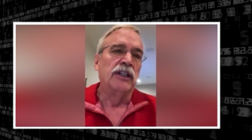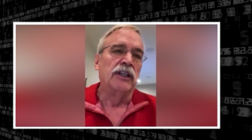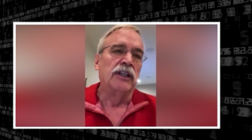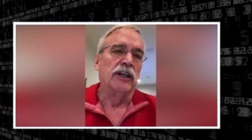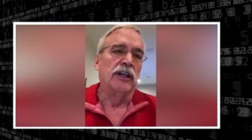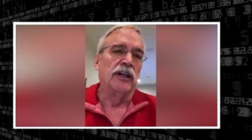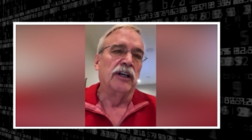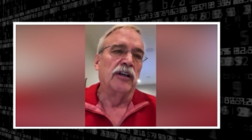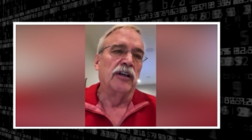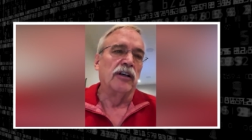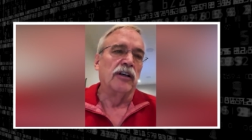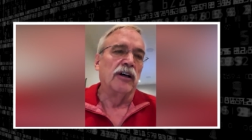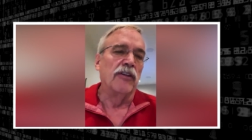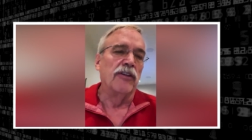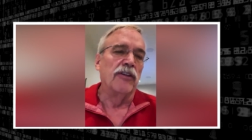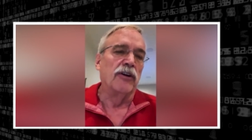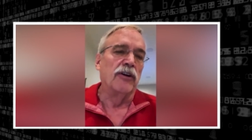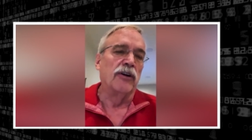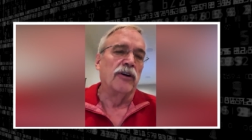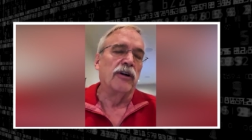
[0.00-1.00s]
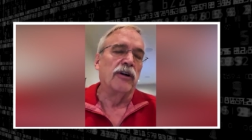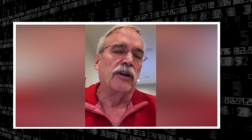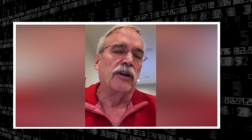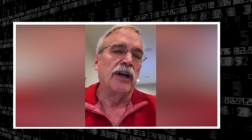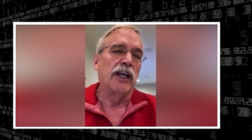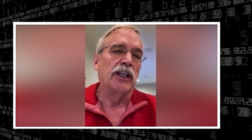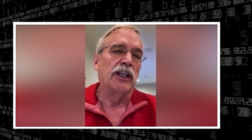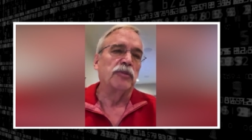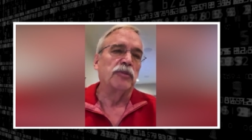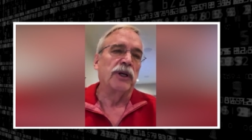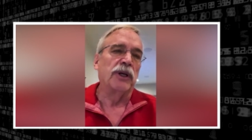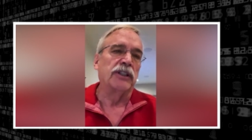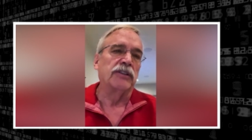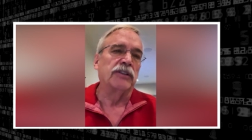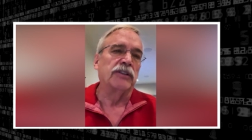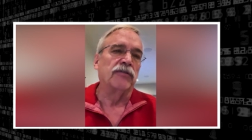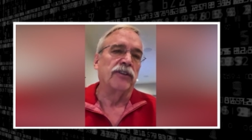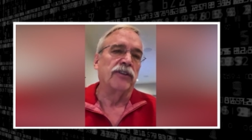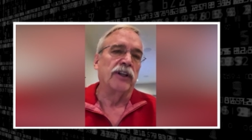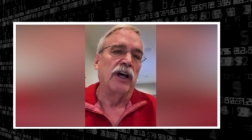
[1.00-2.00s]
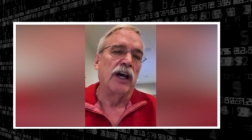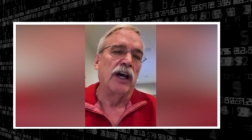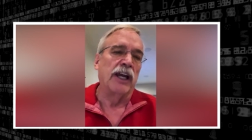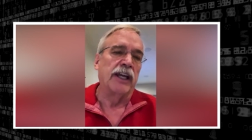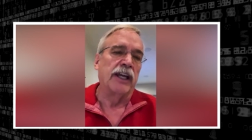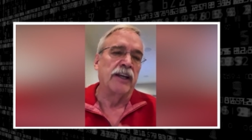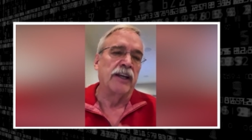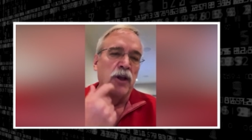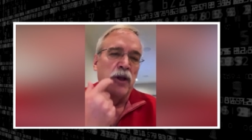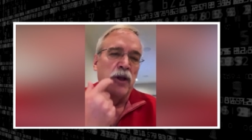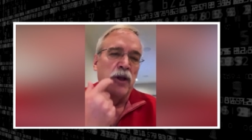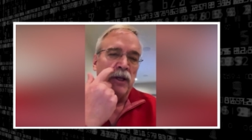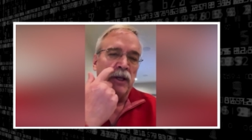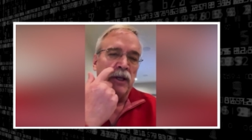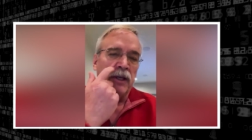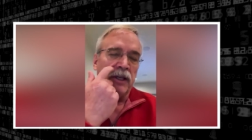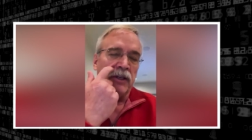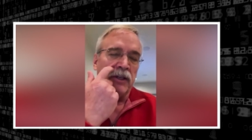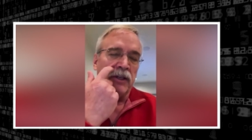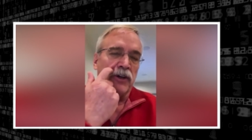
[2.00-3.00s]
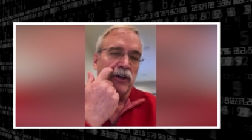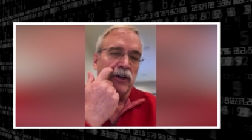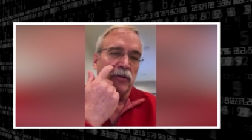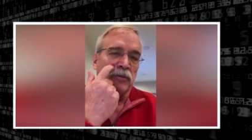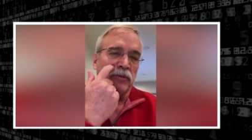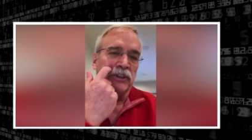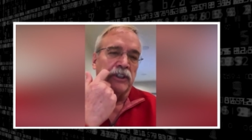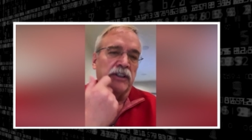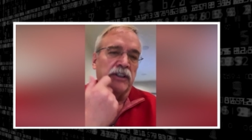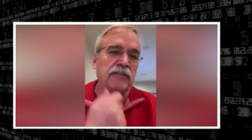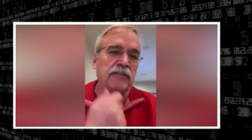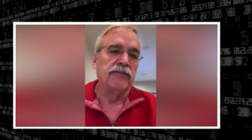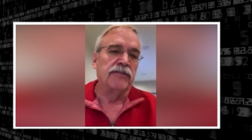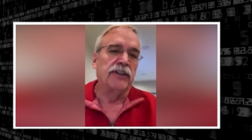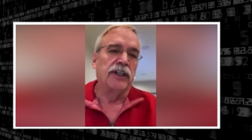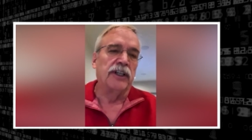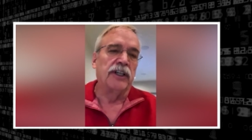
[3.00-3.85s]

other aspects in flying. In terms of